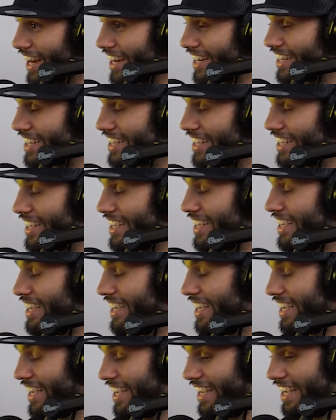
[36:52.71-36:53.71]
and
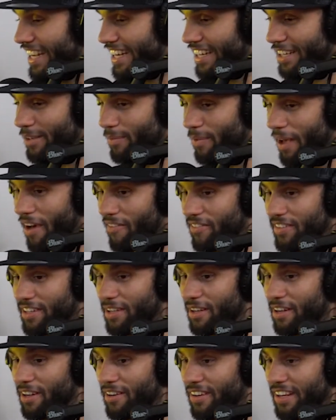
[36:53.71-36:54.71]
he ended up
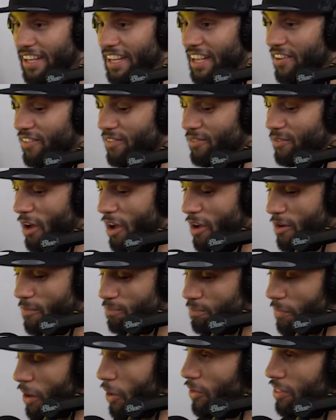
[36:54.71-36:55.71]
having to give
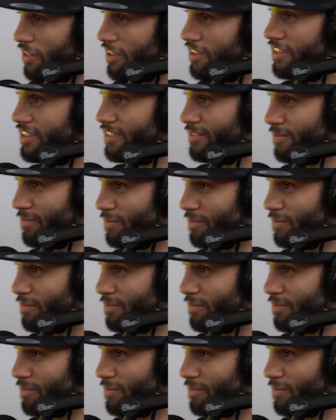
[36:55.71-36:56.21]
both